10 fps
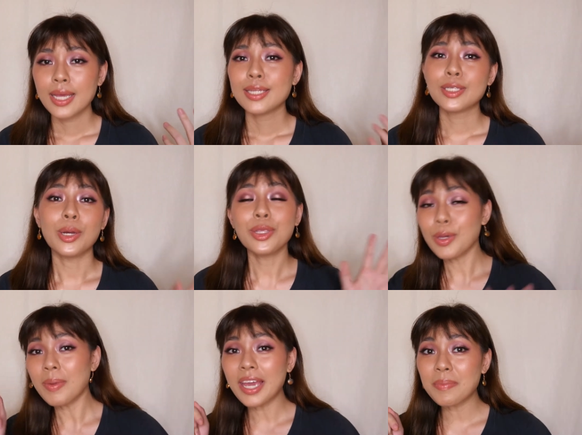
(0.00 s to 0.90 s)
So
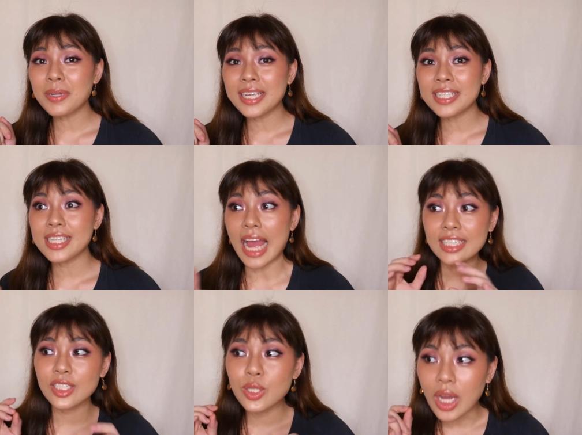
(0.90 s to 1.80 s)
new makeup releases
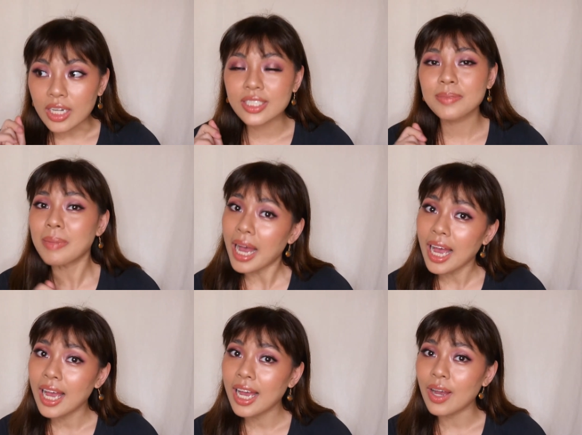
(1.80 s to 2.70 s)
added to cart
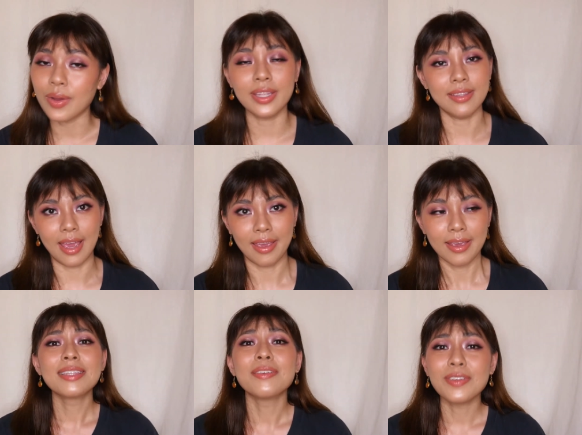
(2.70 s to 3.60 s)
ba o hindi?
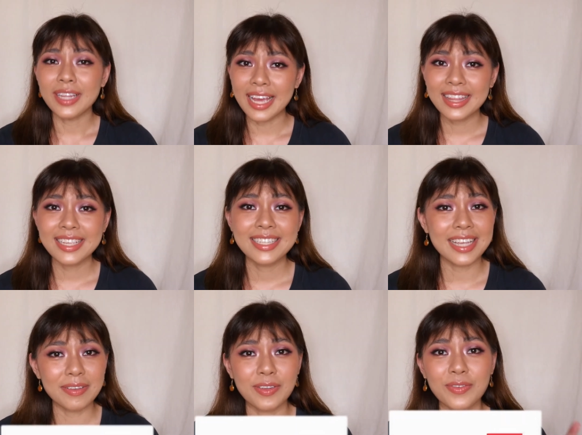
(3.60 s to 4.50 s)
If you like these
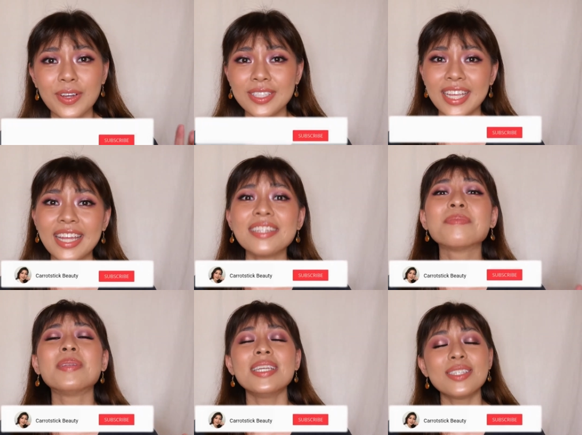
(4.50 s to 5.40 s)
types of content,
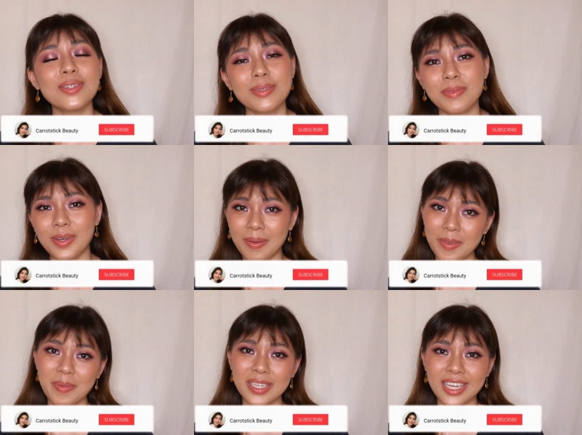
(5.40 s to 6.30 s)
please do subscribe
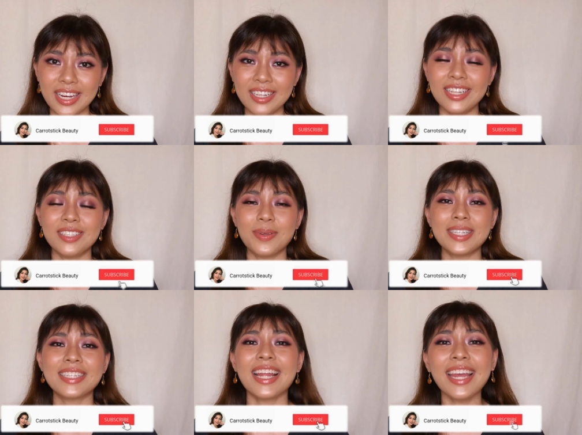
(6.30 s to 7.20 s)
to my channel as well
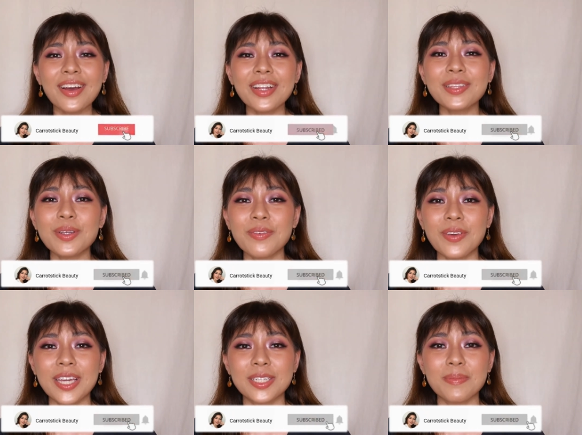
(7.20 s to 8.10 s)
as clicking on that
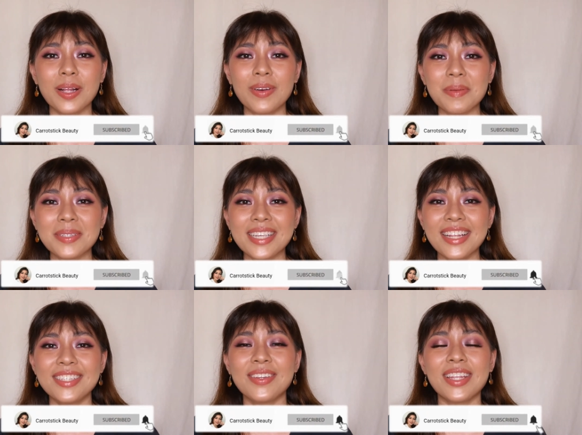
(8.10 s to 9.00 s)
notification bell right
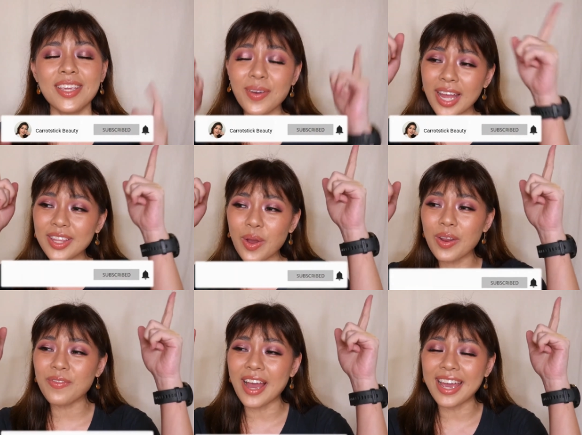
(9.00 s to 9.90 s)
beside so that you get
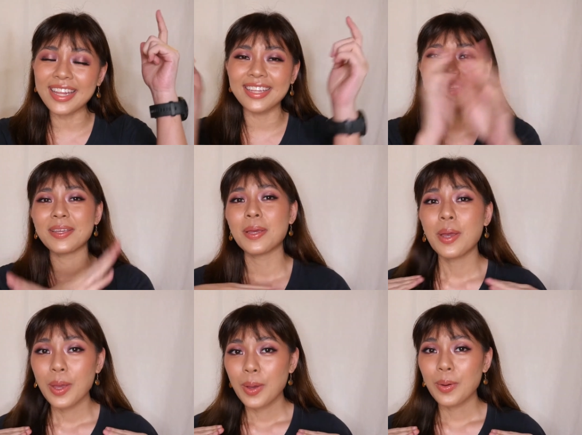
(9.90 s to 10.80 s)
notified
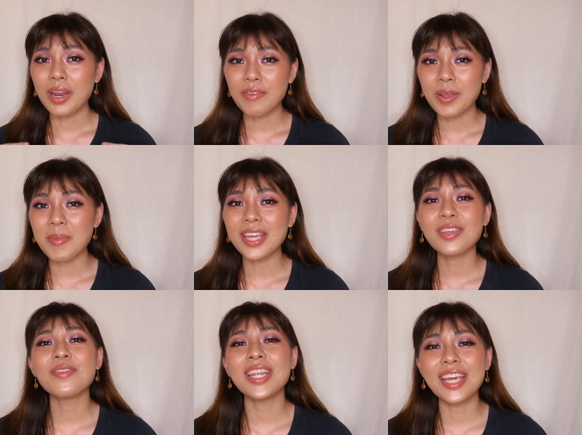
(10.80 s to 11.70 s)
whenever I make
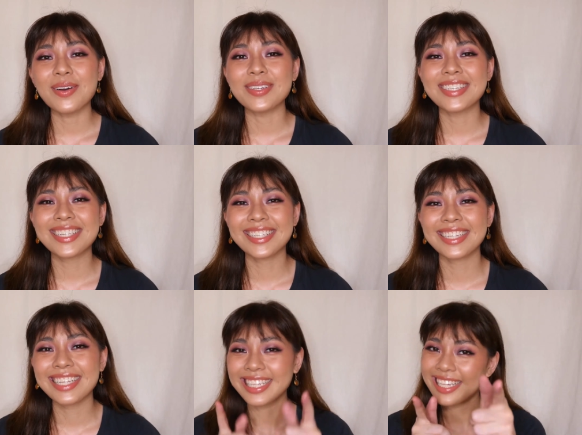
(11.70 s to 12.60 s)
new videos.
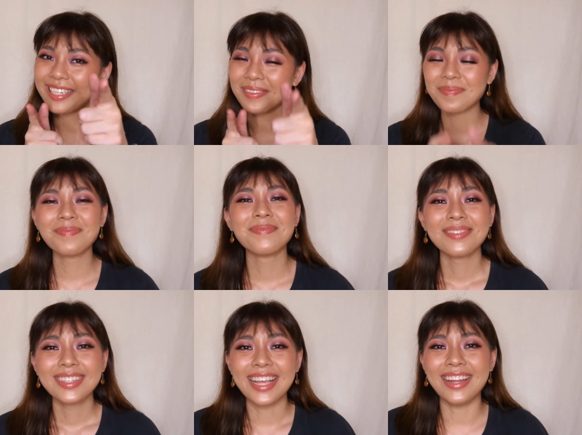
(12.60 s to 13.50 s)

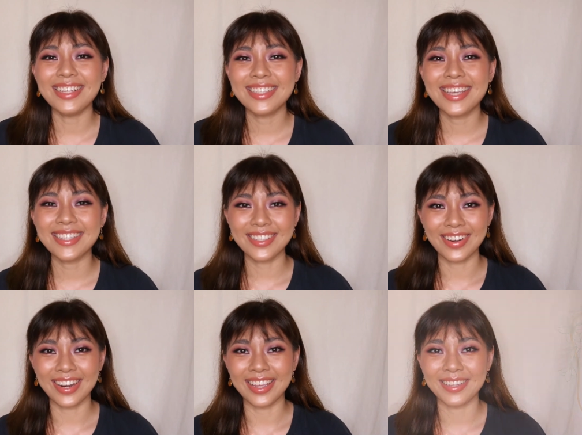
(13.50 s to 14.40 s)
Now let's get
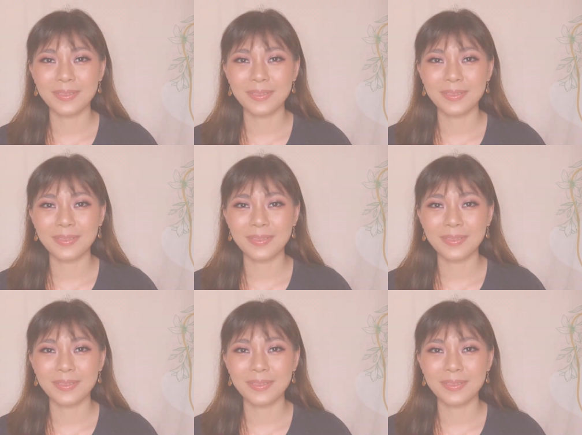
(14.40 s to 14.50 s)
started.